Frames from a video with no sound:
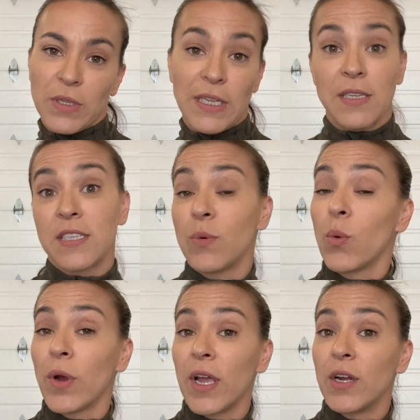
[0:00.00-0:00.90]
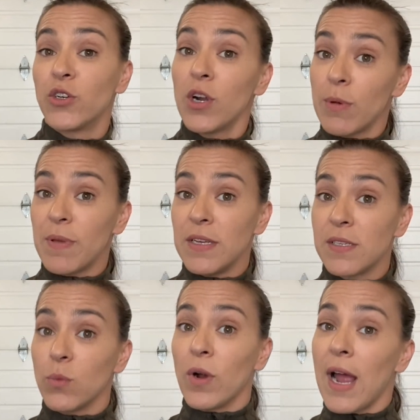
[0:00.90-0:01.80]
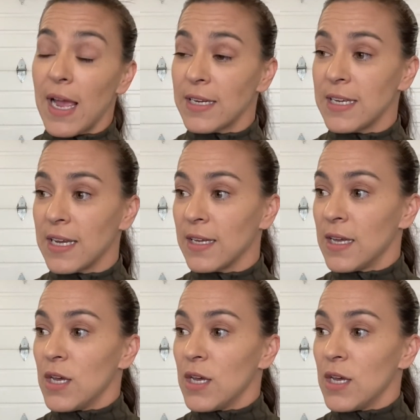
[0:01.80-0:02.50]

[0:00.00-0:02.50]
let's say we're working on a drama piece and we're acting,